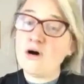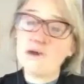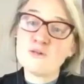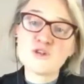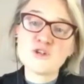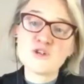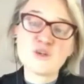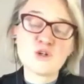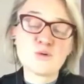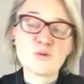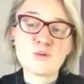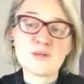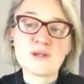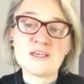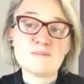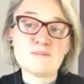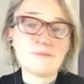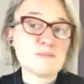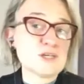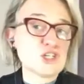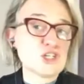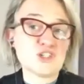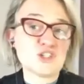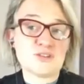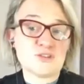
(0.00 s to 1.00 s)
Offshoring
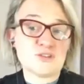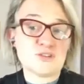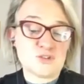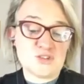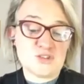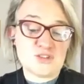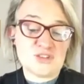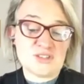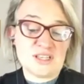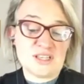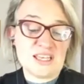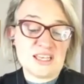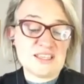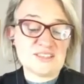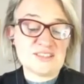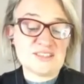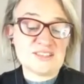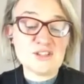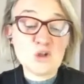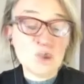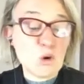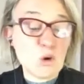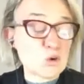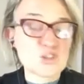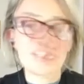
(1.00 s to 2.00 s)
emissions
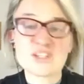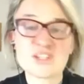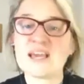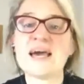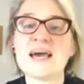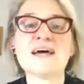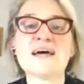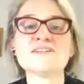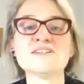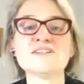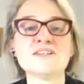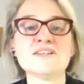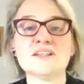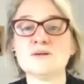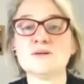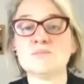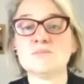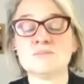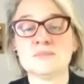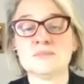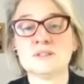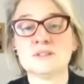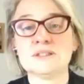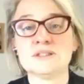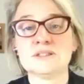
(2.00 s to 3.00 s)
is not cutting
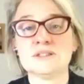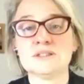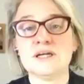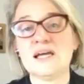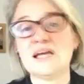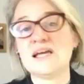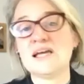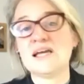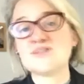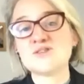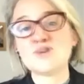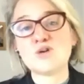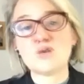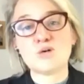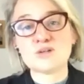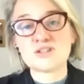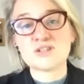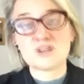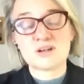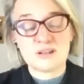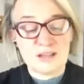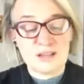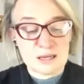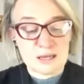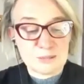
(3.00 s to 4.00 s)
them, is
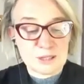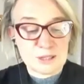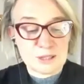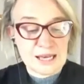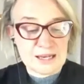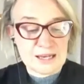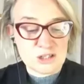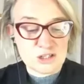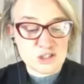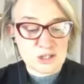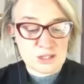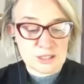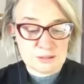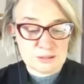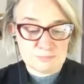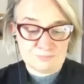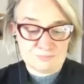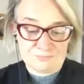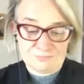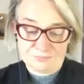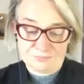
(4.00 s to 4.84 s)
not climate action.